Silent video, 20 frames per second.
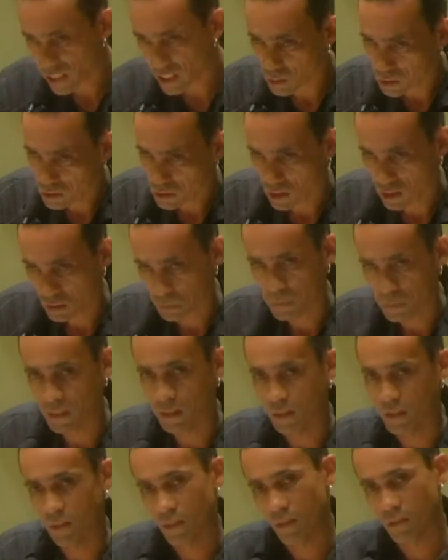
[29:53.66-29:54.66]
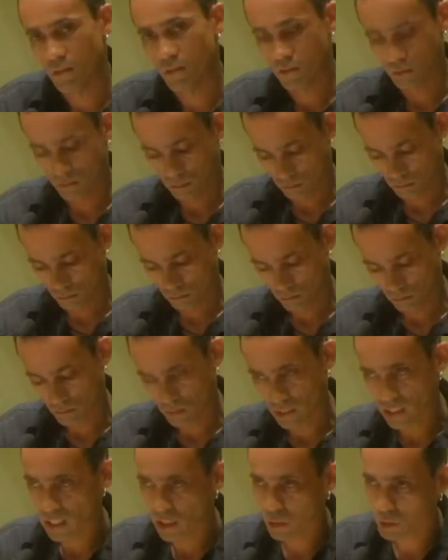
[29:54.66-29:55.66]
I would not be here now.
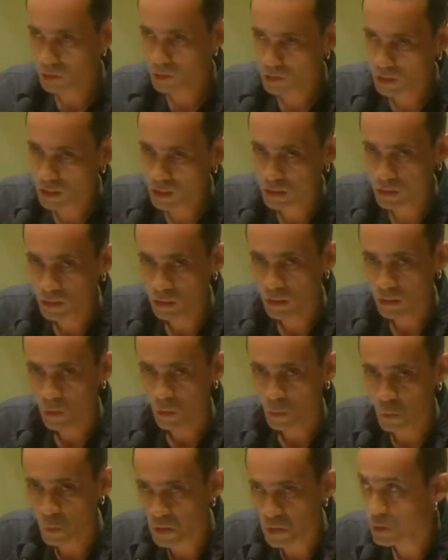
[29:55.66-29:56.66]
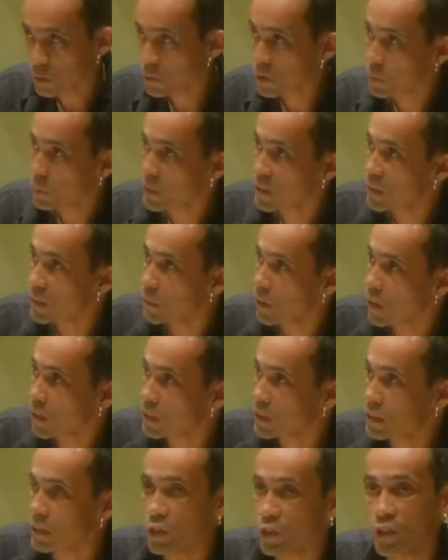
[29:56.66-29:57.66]
And I would not want to speak about
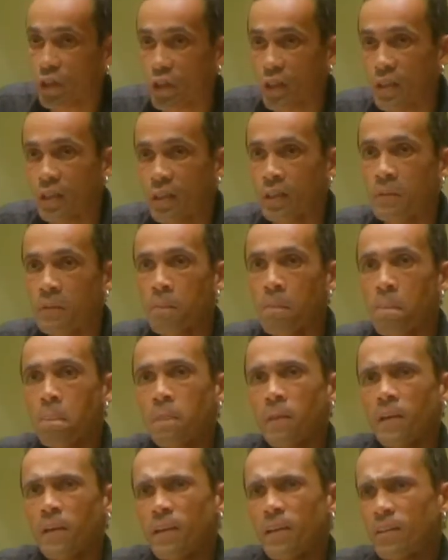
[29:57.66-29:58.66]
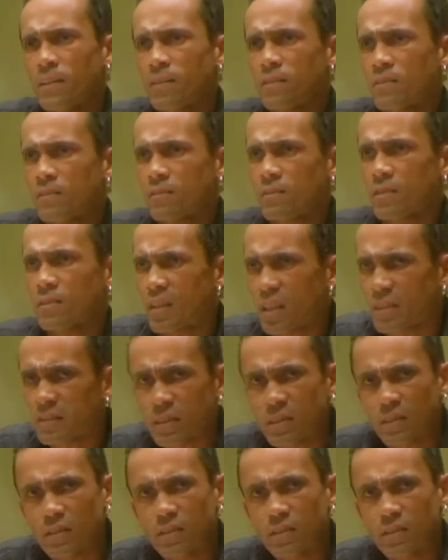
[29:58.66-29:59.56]
it and share and travel